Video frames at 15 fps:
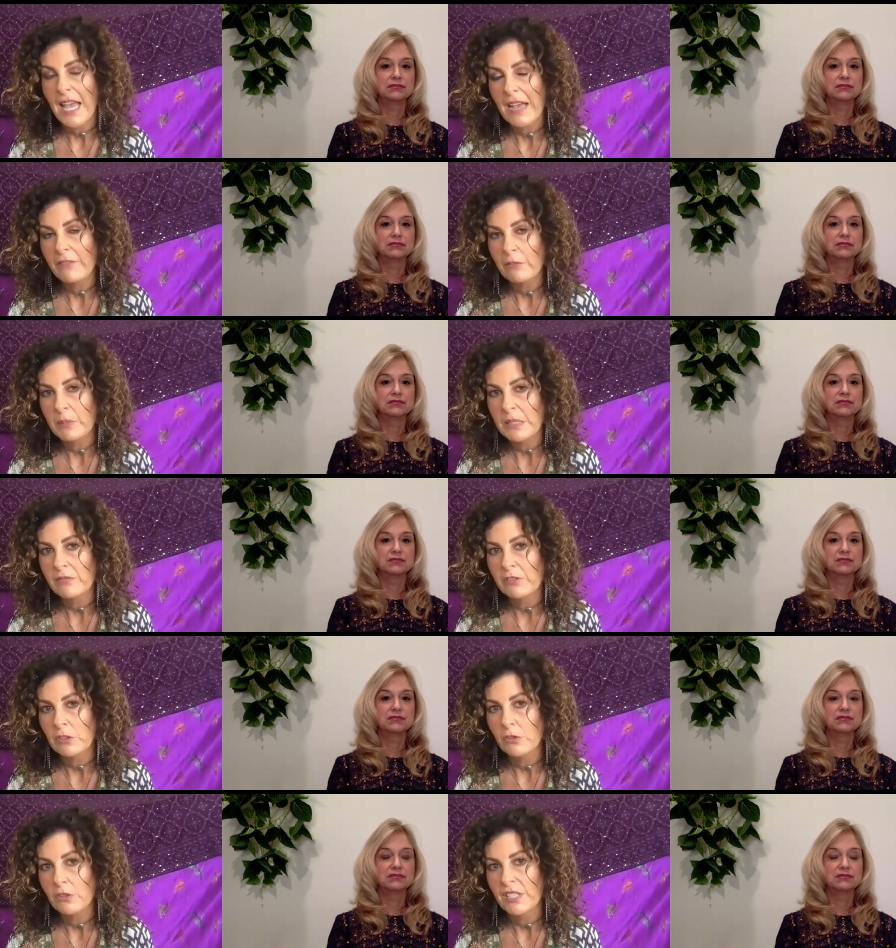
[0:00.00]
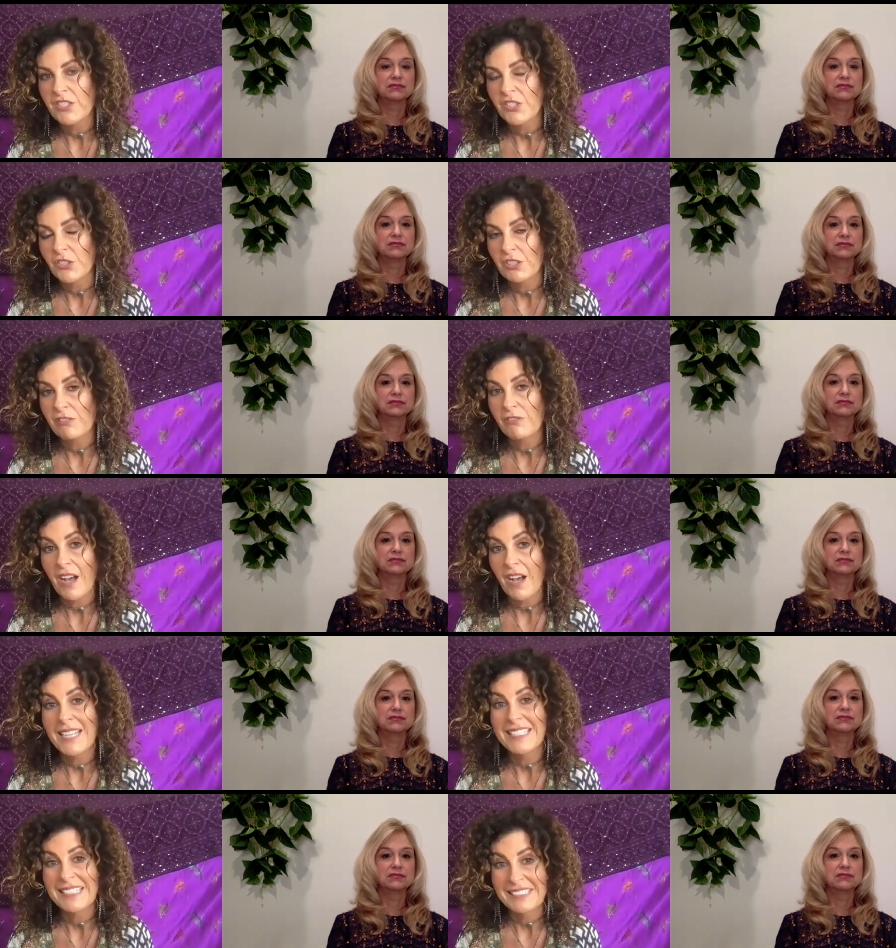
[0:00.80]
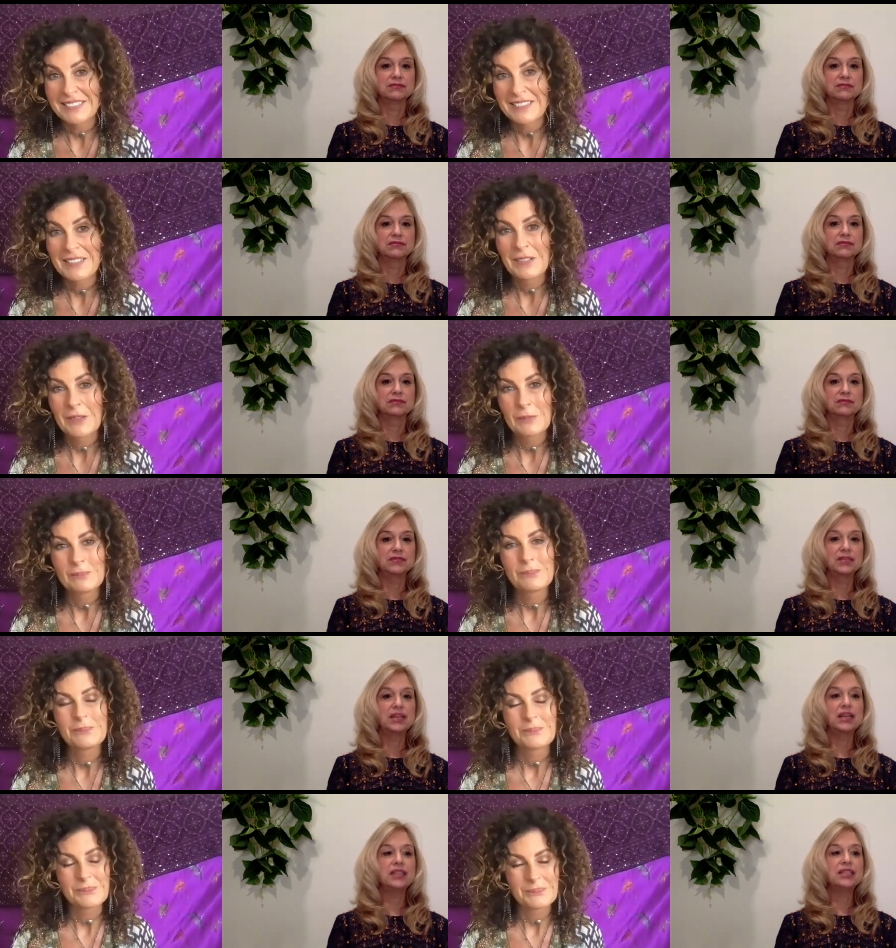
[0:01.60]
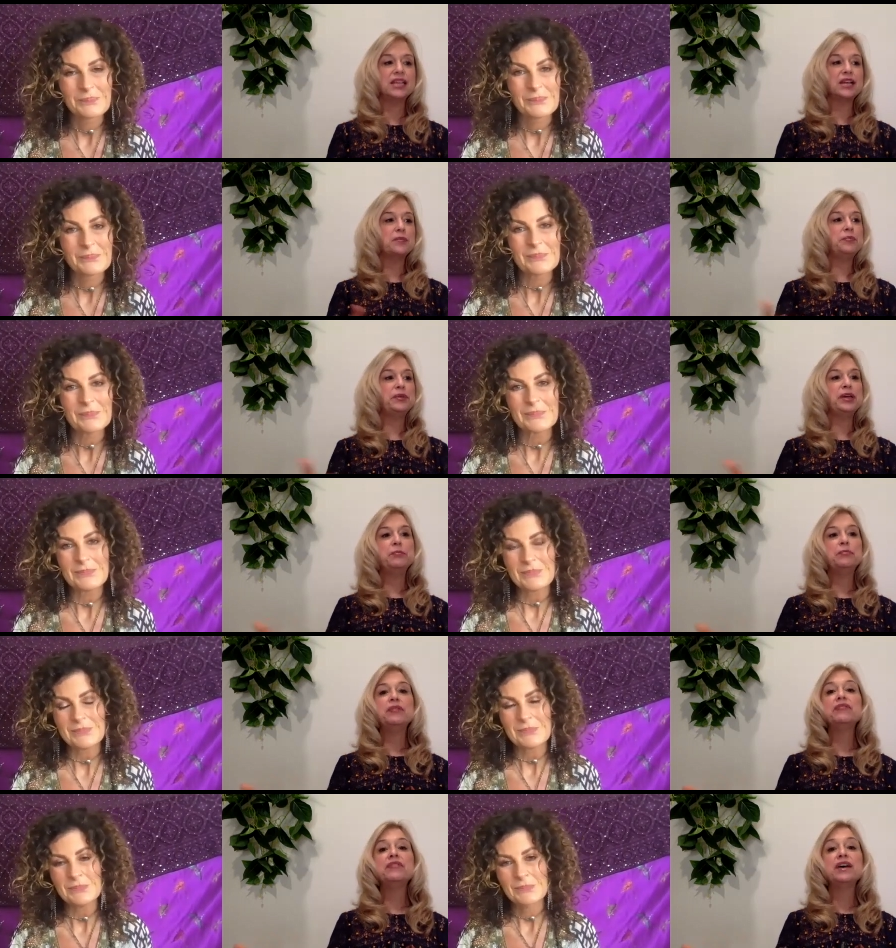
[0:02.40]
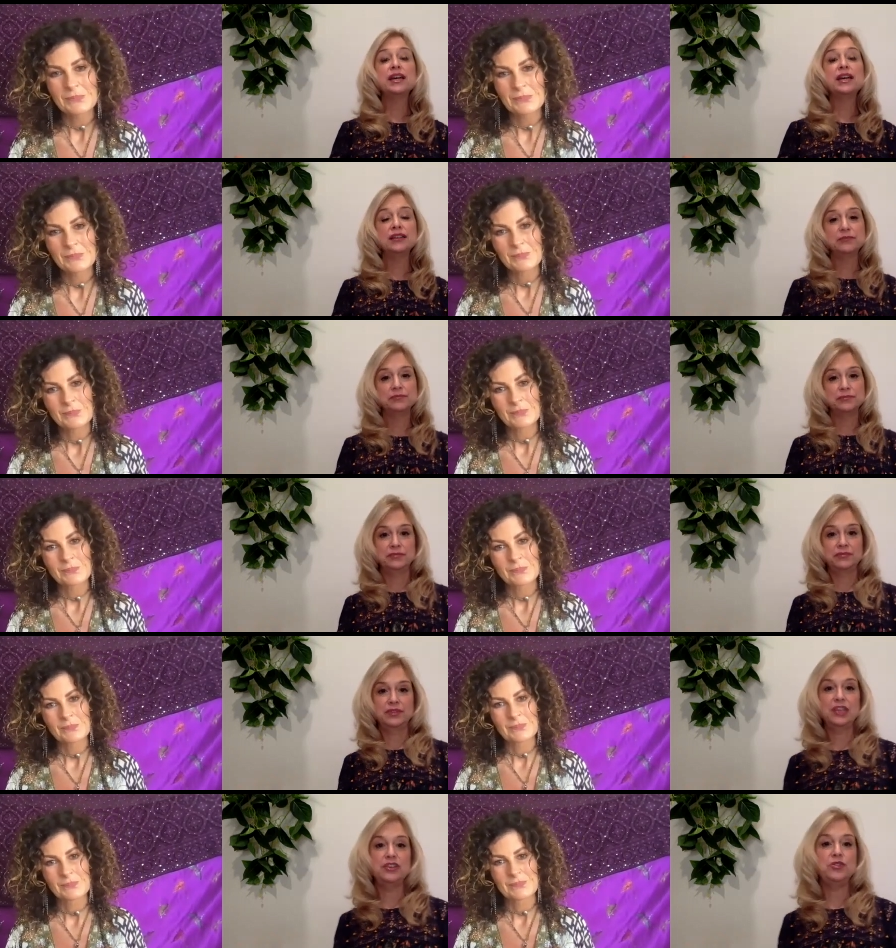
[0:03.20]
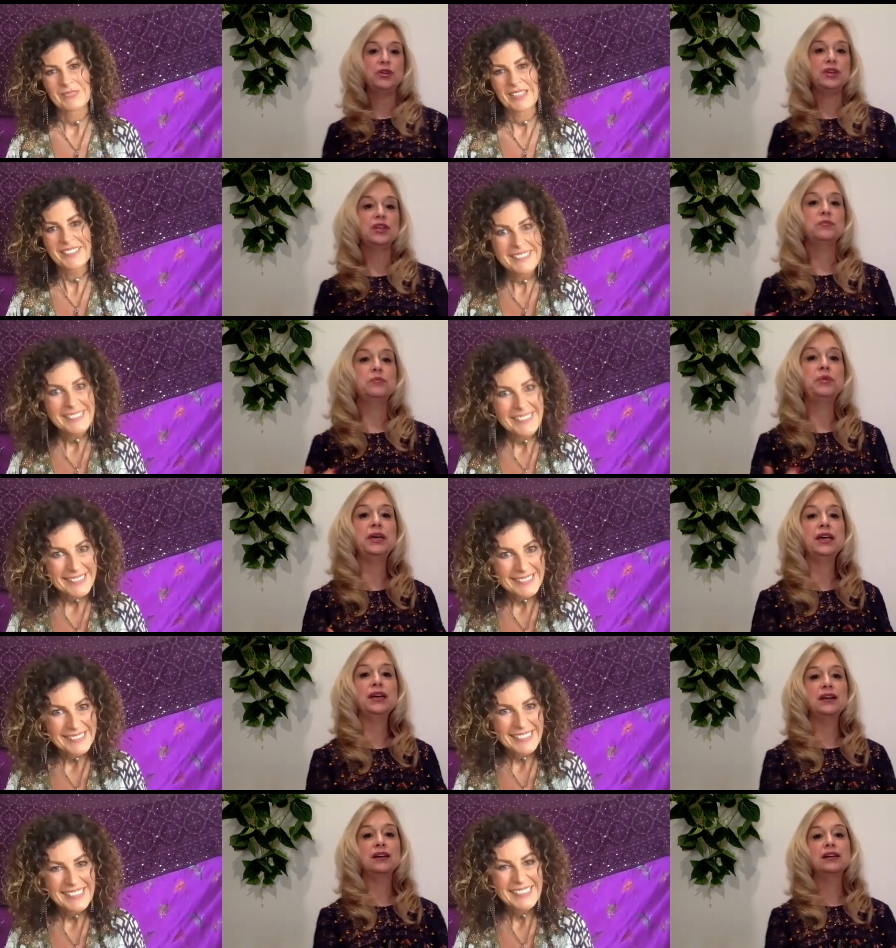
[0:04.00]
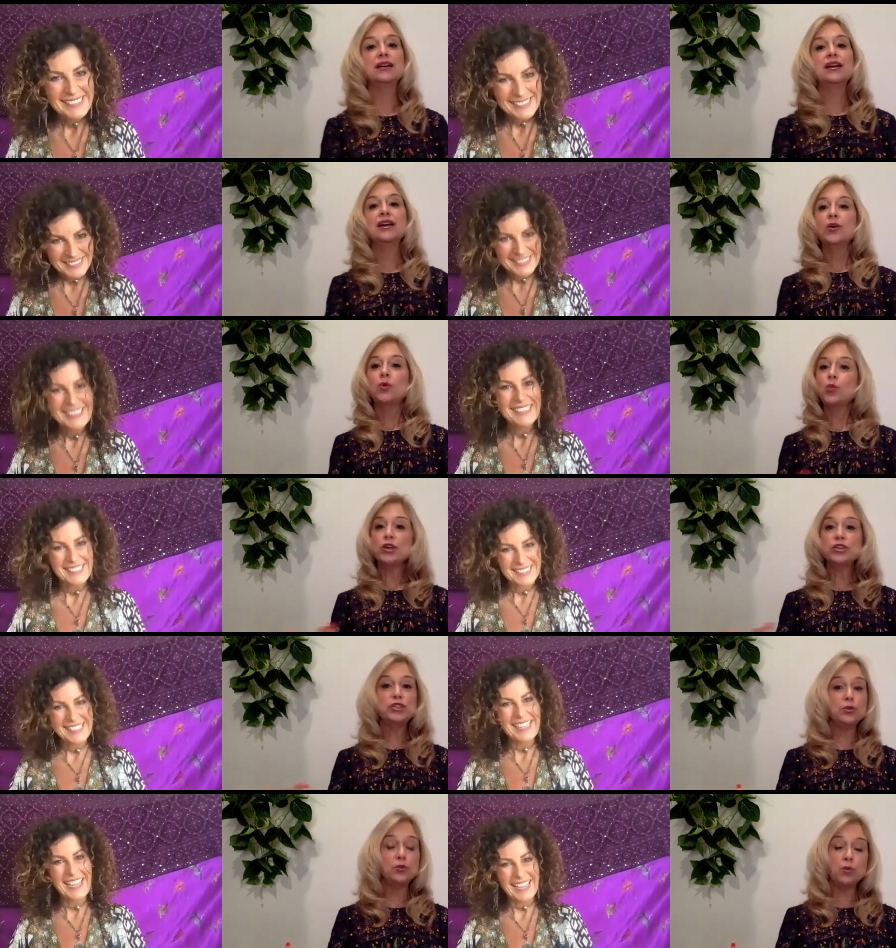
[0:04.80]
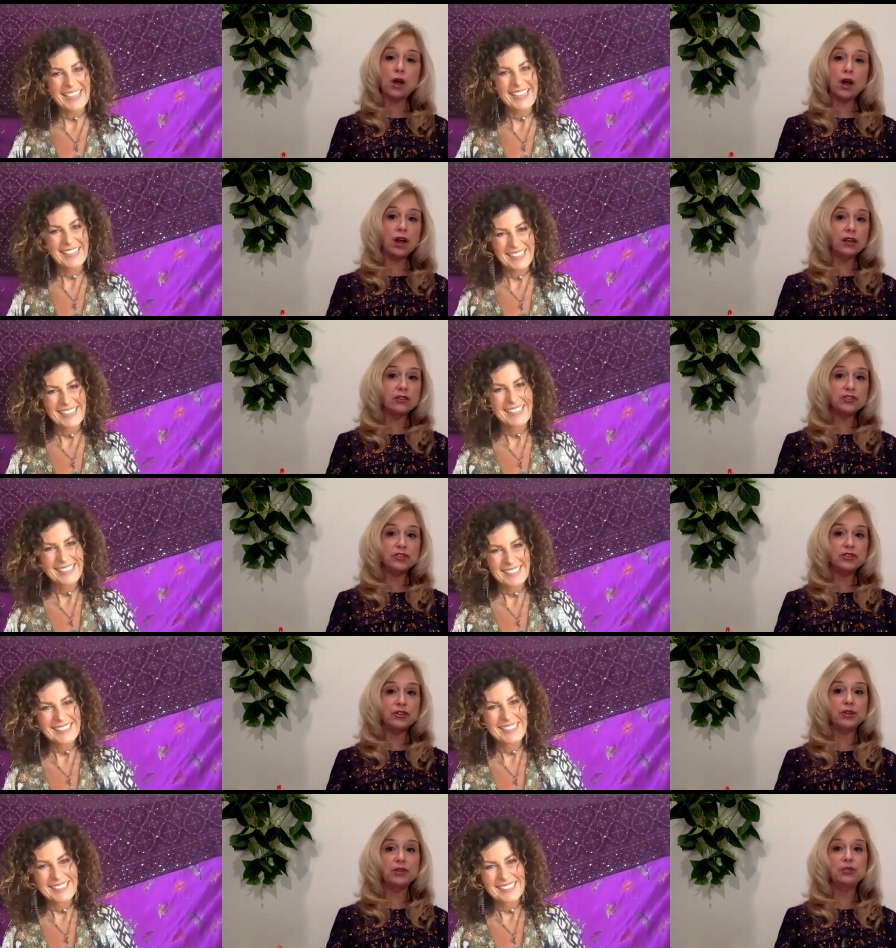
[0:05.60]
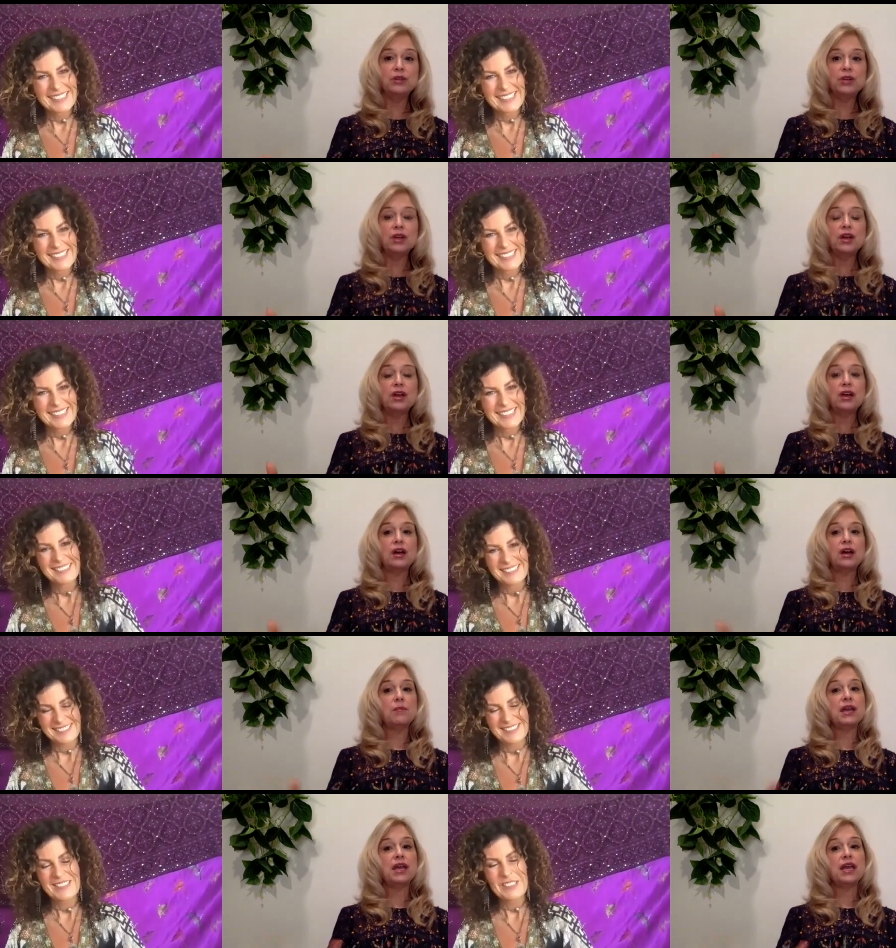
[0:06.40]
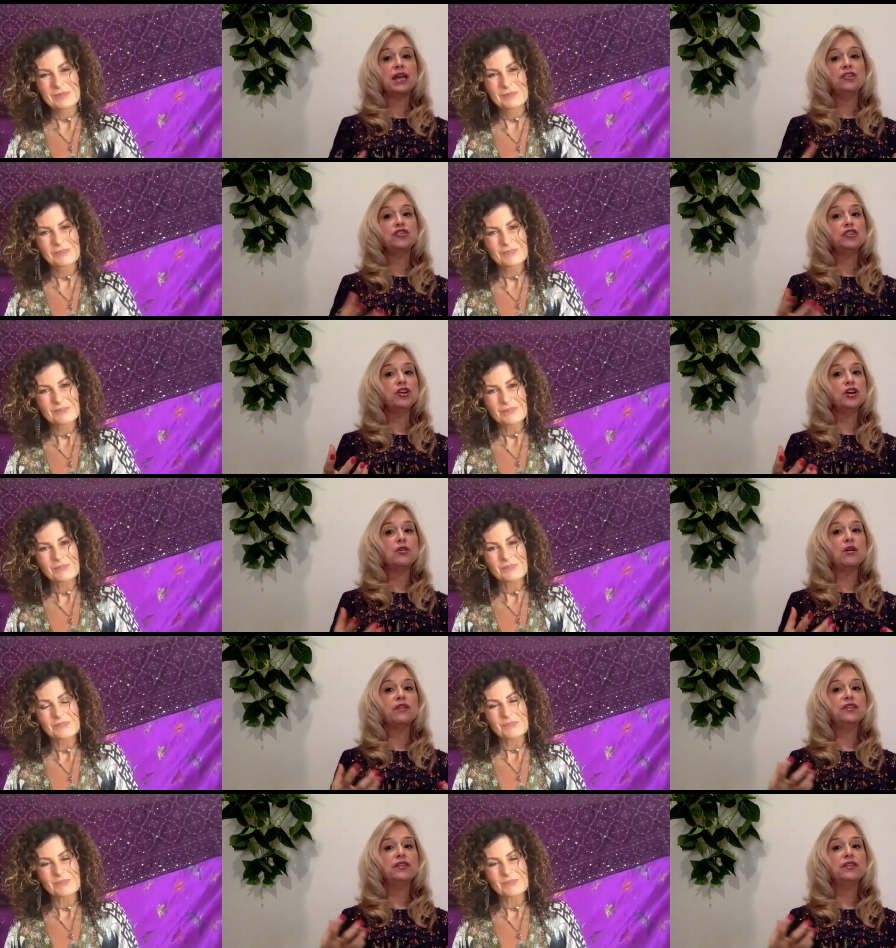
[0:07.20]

Speaker 1: have a bit of a look until you find it.
Speaker 2: Yeah, it's like a big buffet, and you Isn't can it? pick what yeah. you want. You know, um, and you know